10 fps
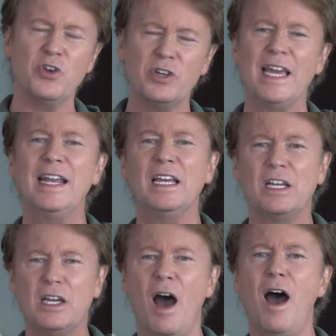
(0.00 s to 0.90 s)
You're
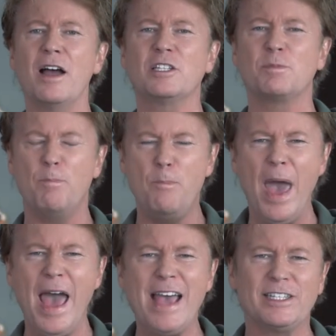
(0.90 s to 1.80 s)
getting God's
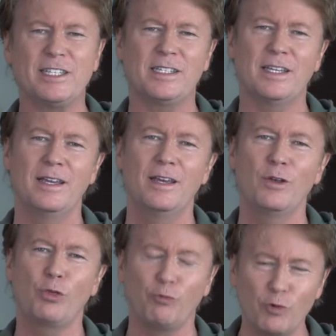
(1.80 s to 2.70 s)
best
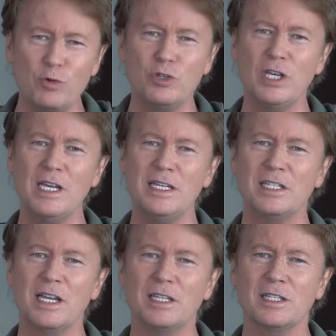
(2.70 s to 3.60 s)
through
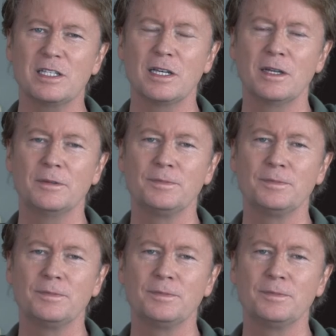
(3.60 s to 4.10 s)
Jesus.